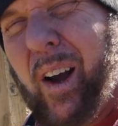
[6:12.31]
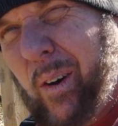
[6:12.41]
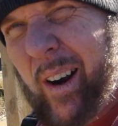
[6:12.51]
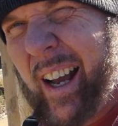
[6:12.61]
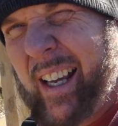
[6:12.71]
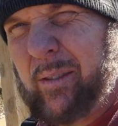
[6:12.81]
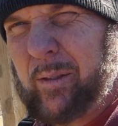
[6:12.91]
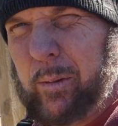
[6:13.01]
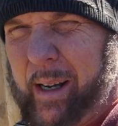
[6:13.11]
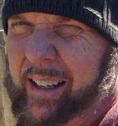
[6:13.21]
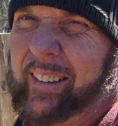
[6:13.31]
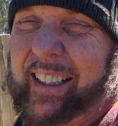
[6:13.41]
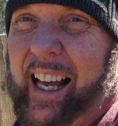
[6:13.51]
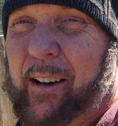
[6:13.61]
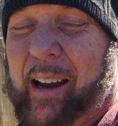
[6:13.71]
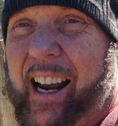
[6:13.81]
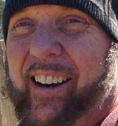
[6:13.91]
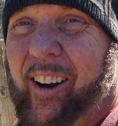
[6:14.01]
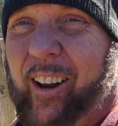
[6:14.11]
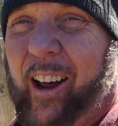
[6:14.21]
all right, well, I've got
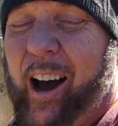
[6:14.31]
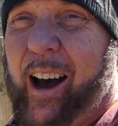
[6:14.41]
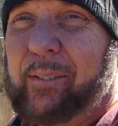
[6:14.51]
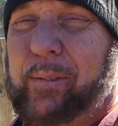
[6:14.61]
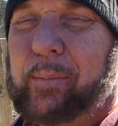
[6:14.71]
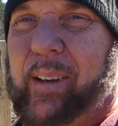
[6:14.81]
it all off.